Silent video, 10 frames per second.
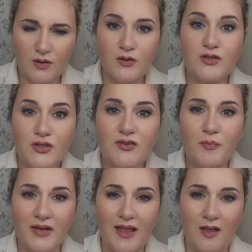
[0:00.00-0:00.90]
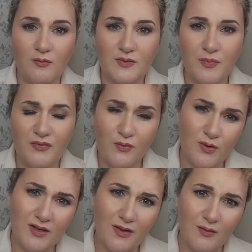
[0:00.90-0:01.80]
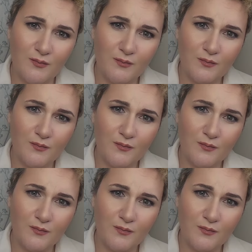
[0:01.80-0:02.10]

who should have been helped before now,